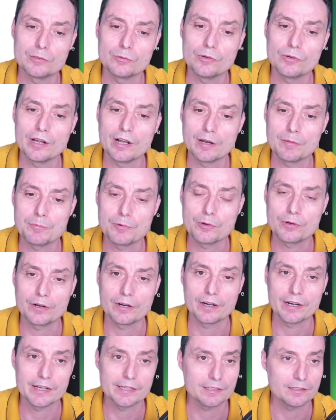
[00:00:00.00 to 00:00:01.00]
to help you
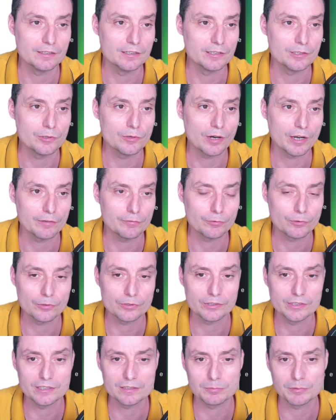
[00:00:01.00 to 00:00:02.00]
create the UI for
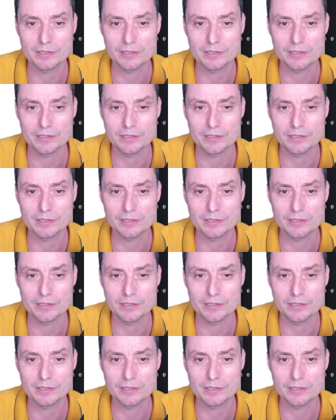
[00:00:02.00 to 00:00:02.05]
this,